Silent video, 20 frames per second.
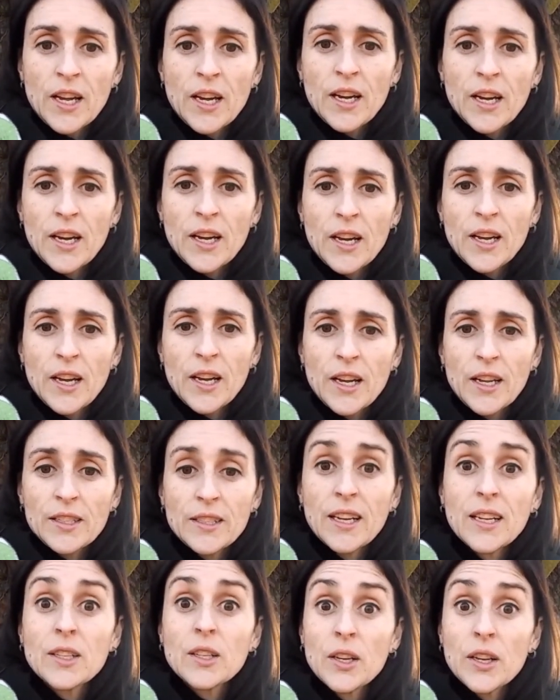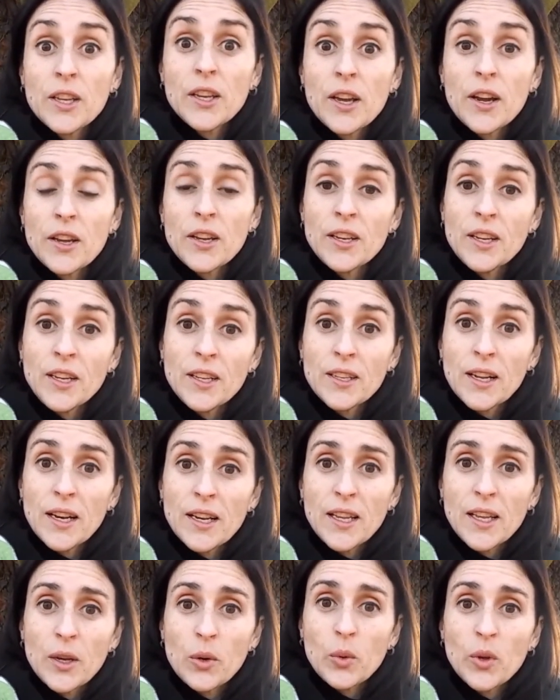that here in
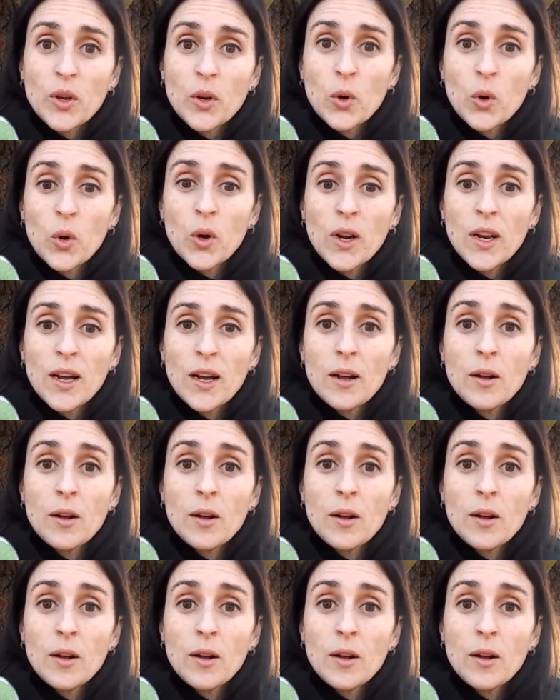Italy we call